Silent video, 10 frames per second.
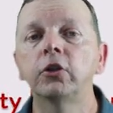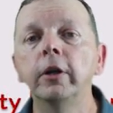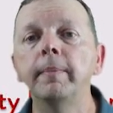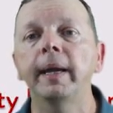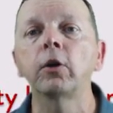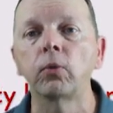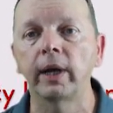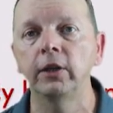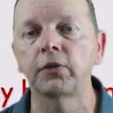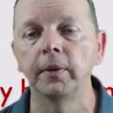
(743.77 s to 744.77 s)
to demand
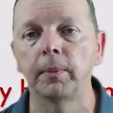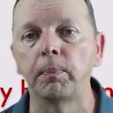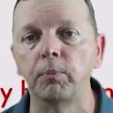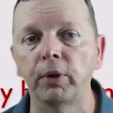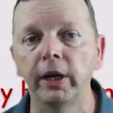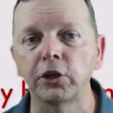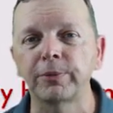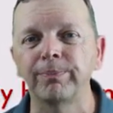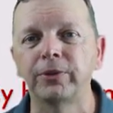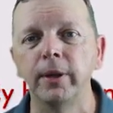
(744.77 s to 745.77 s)
rights from the
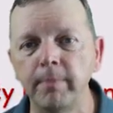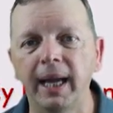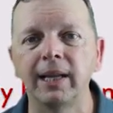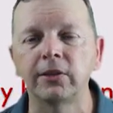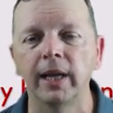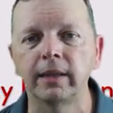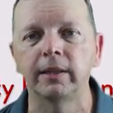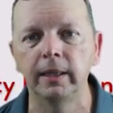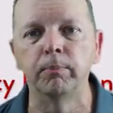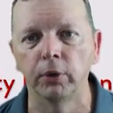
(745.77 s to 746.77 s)
British, demands
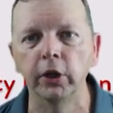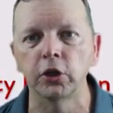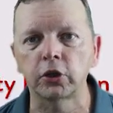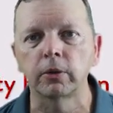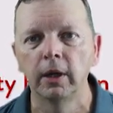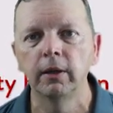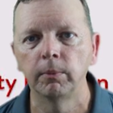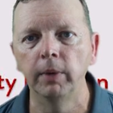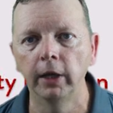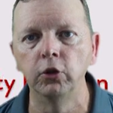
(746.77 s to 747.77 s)
that the British
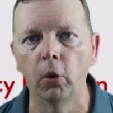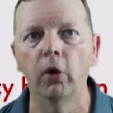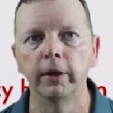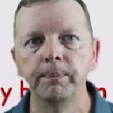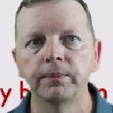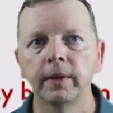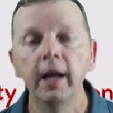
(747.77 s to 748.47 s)
ignored.